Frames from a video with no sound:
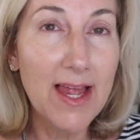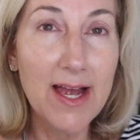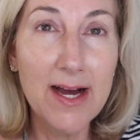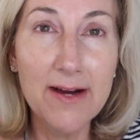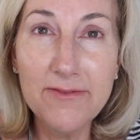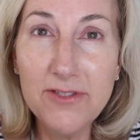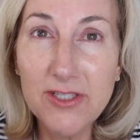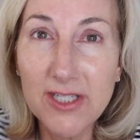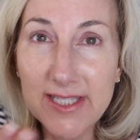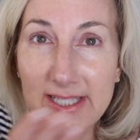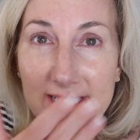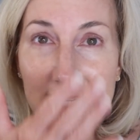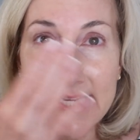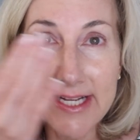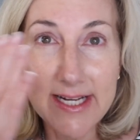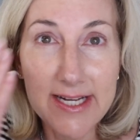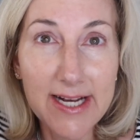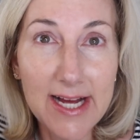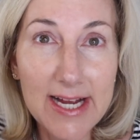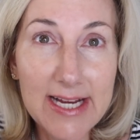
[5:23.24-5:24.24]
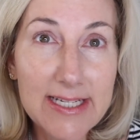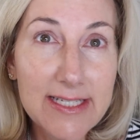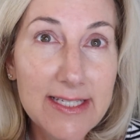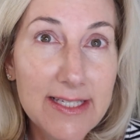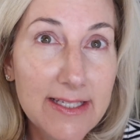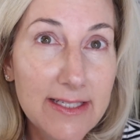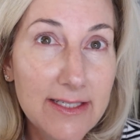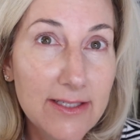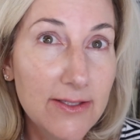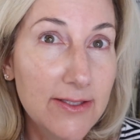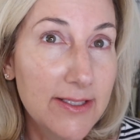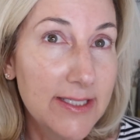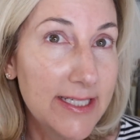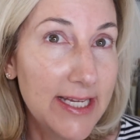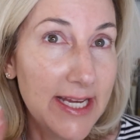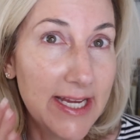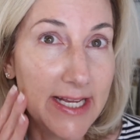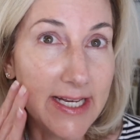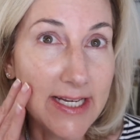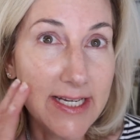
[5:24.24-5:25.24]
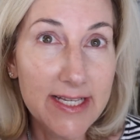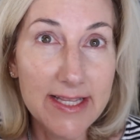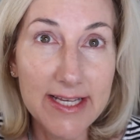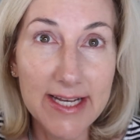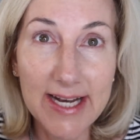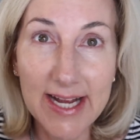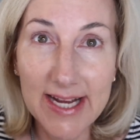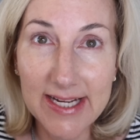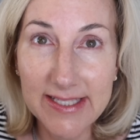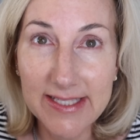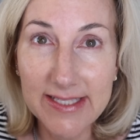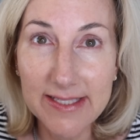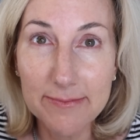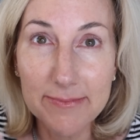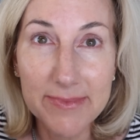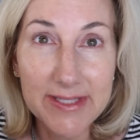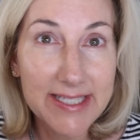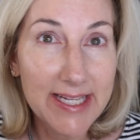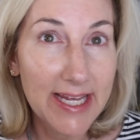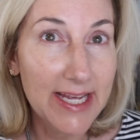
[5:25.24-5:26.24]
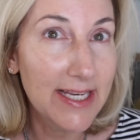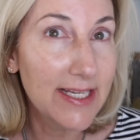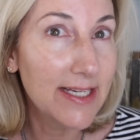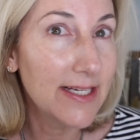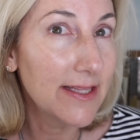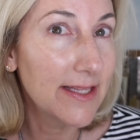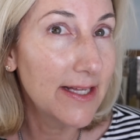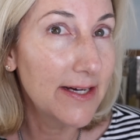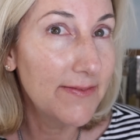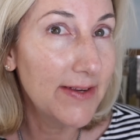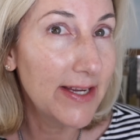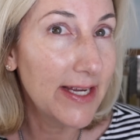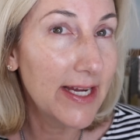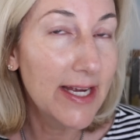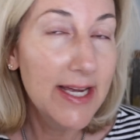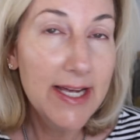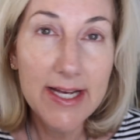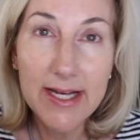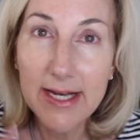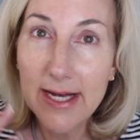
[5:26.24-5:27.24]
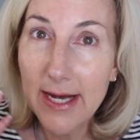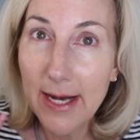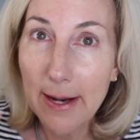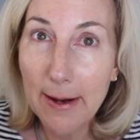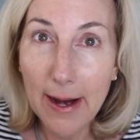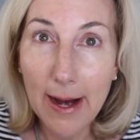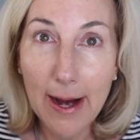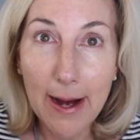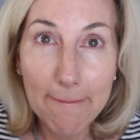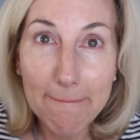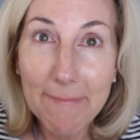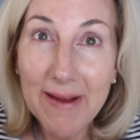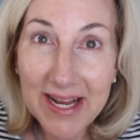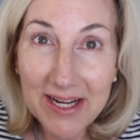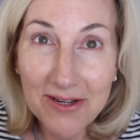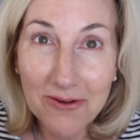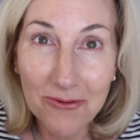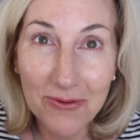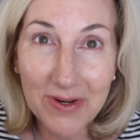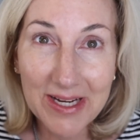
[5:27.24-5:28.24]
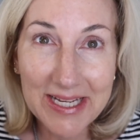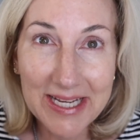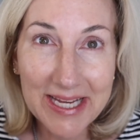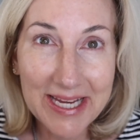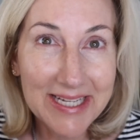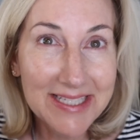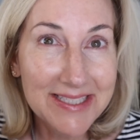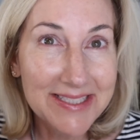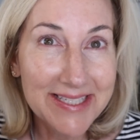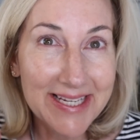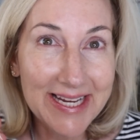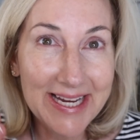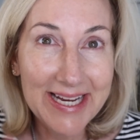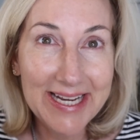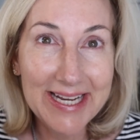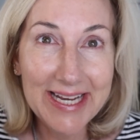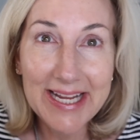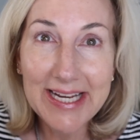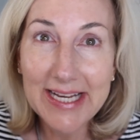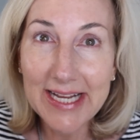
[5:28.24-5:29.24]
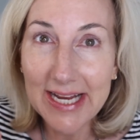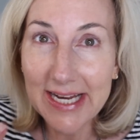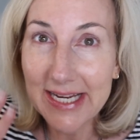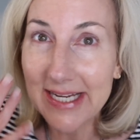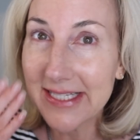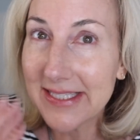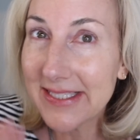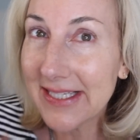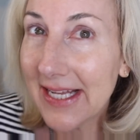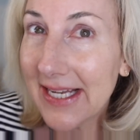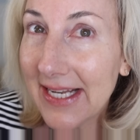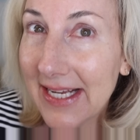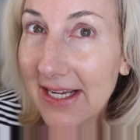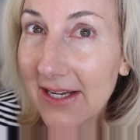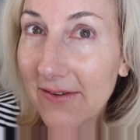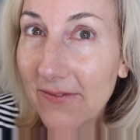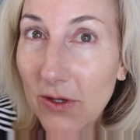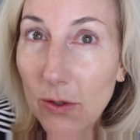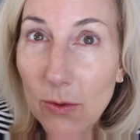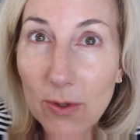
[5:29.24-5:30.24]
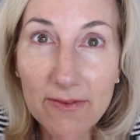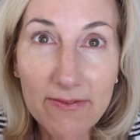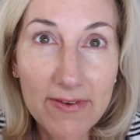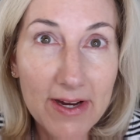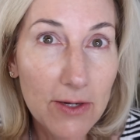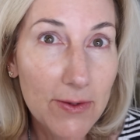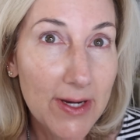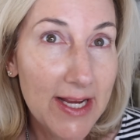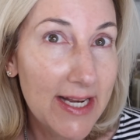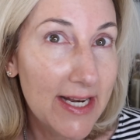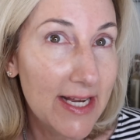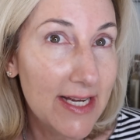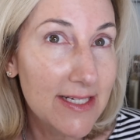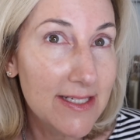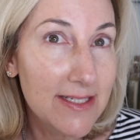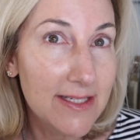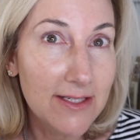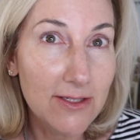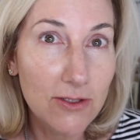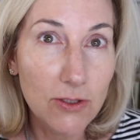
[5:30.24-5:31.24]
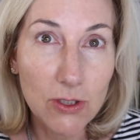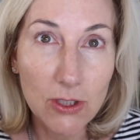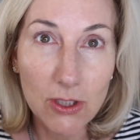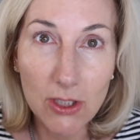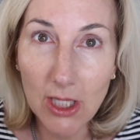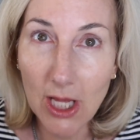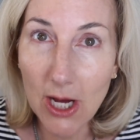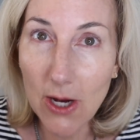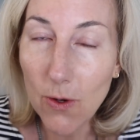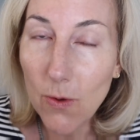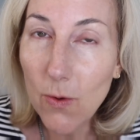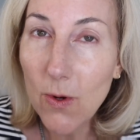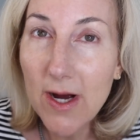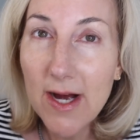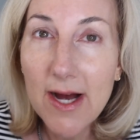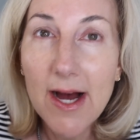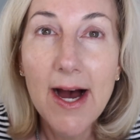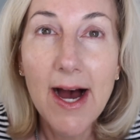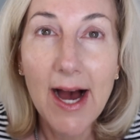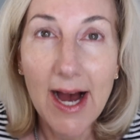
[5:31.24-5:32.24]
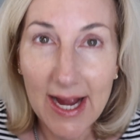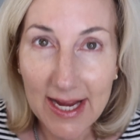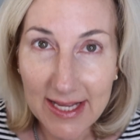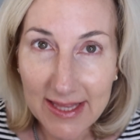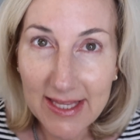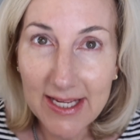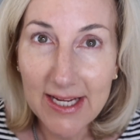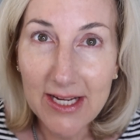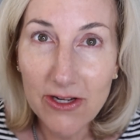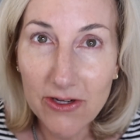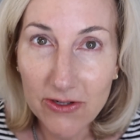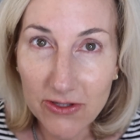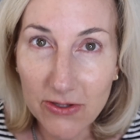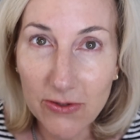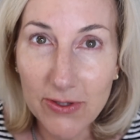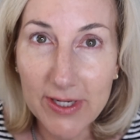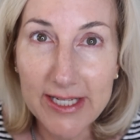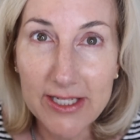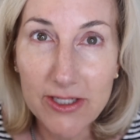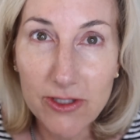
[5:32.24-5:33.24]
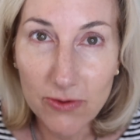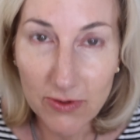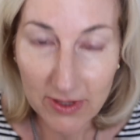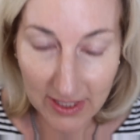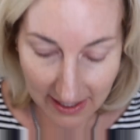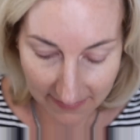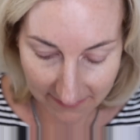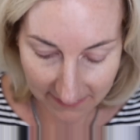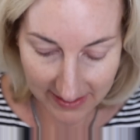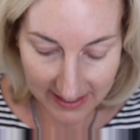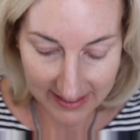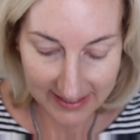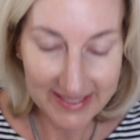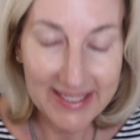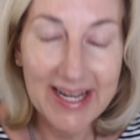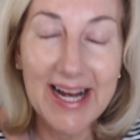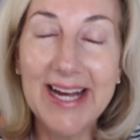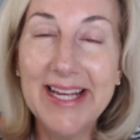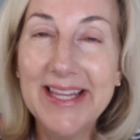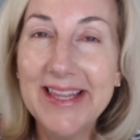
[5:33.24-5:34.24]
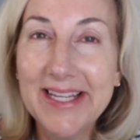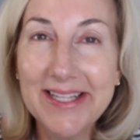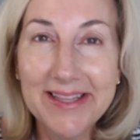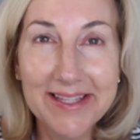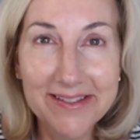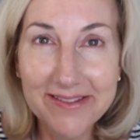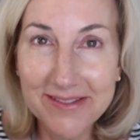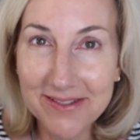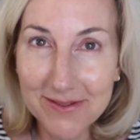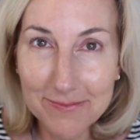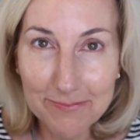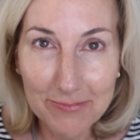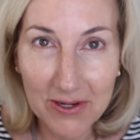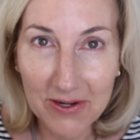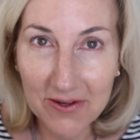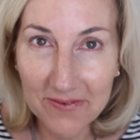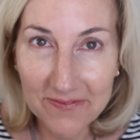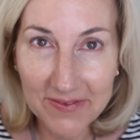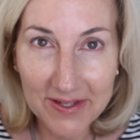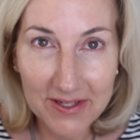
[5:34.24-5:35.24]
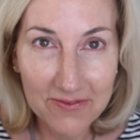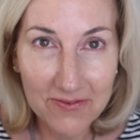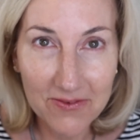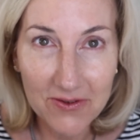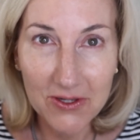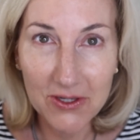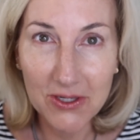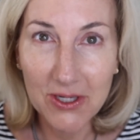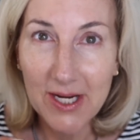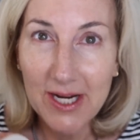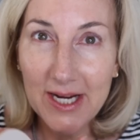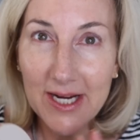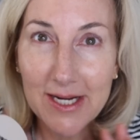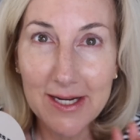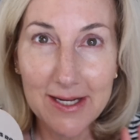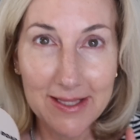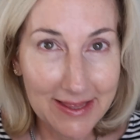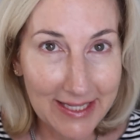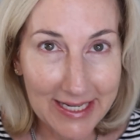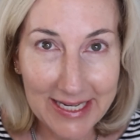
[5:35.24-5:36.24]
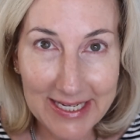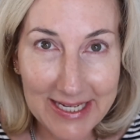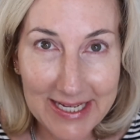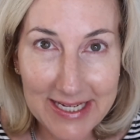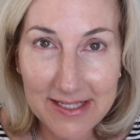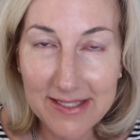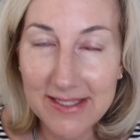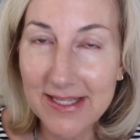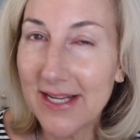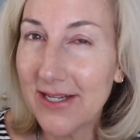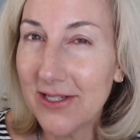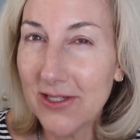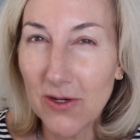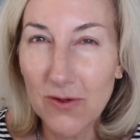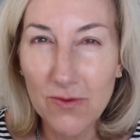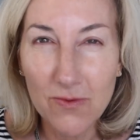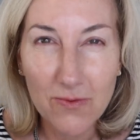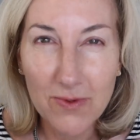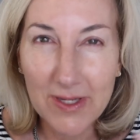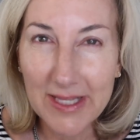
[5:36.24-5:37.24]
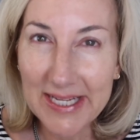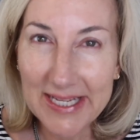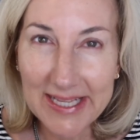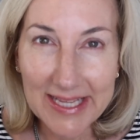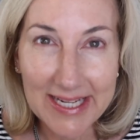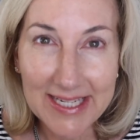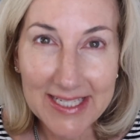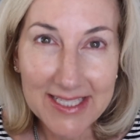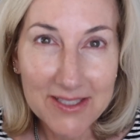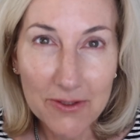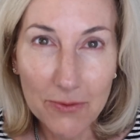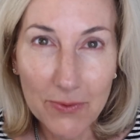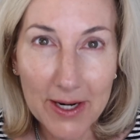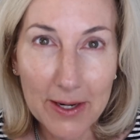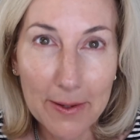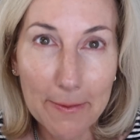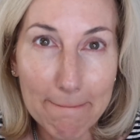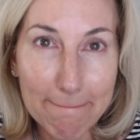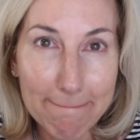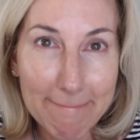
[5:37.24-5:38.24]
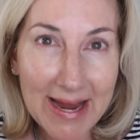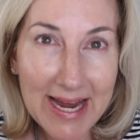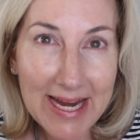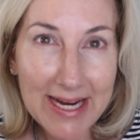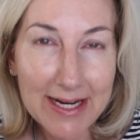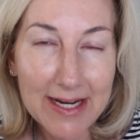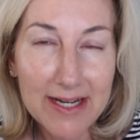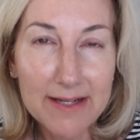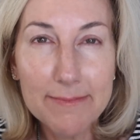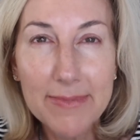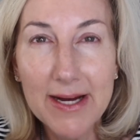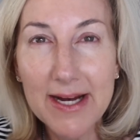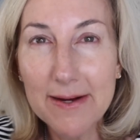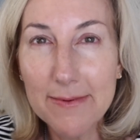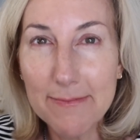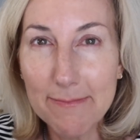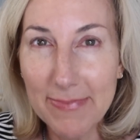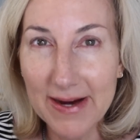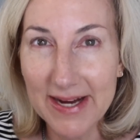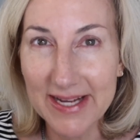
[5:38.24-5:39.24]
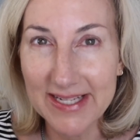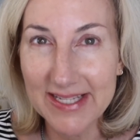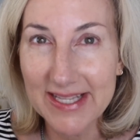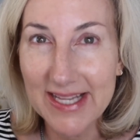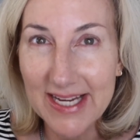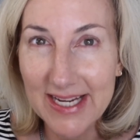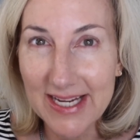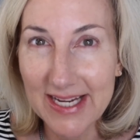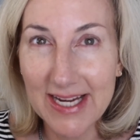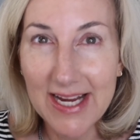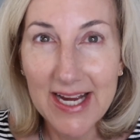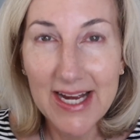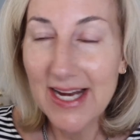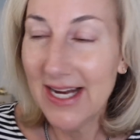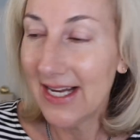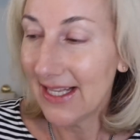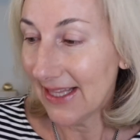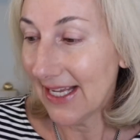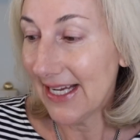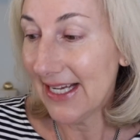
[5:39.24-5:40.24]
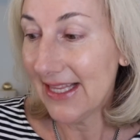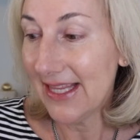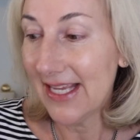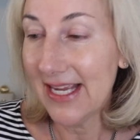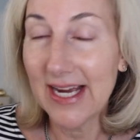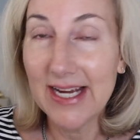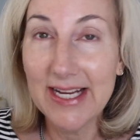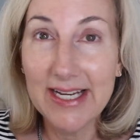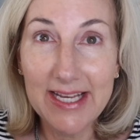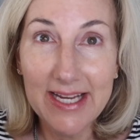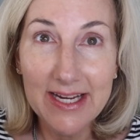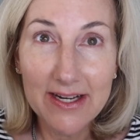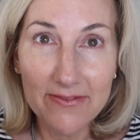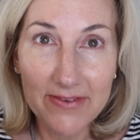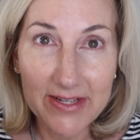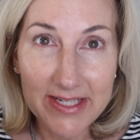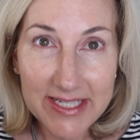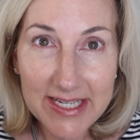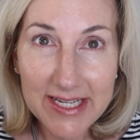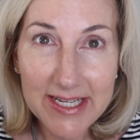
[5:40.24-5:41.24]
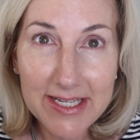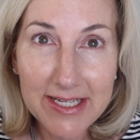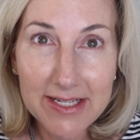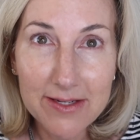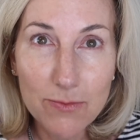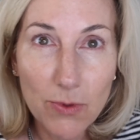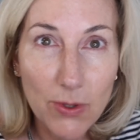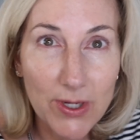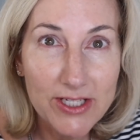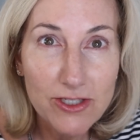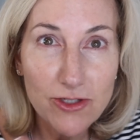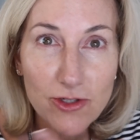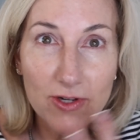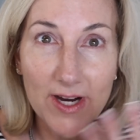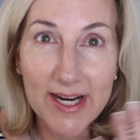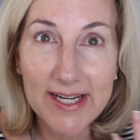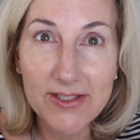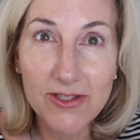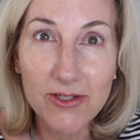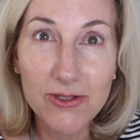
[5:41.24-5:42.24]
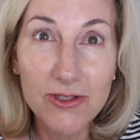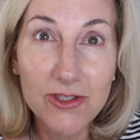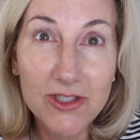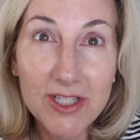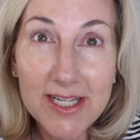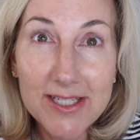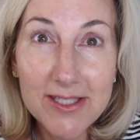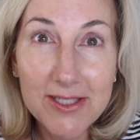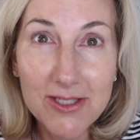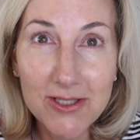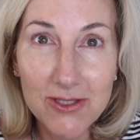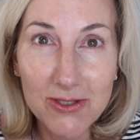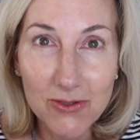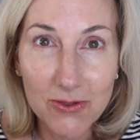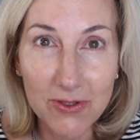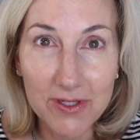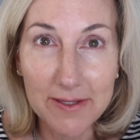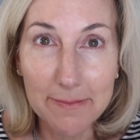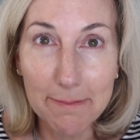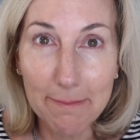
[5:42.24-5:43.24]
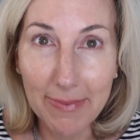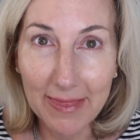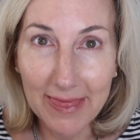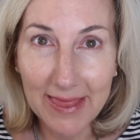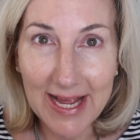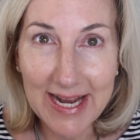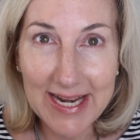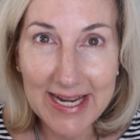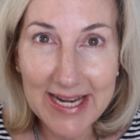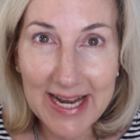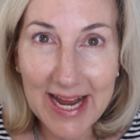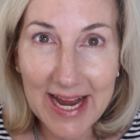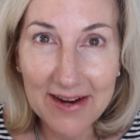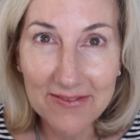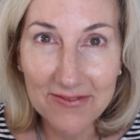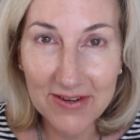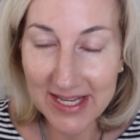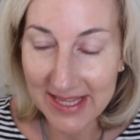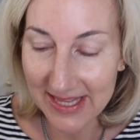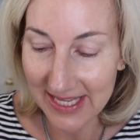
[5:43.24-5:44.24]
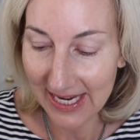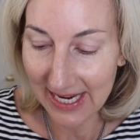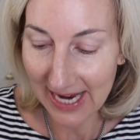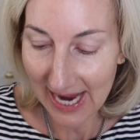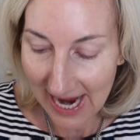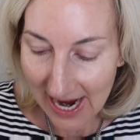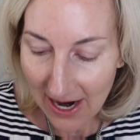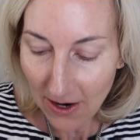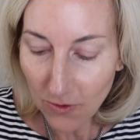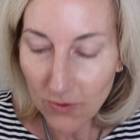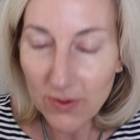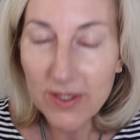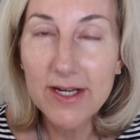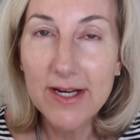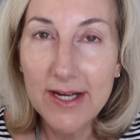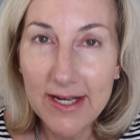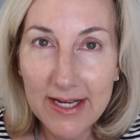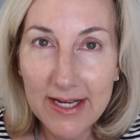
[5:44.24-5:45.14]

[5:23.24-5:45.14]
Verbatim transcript: of just a nice little tint that has some skin loving um, ingredients in it and it's going to give you a very nice little glow. I think you're going to love this. I think this is perfect for ladies that don't really like to wear makeup, but they like the idea of a tinted moisturizer just to sort of blend everything out.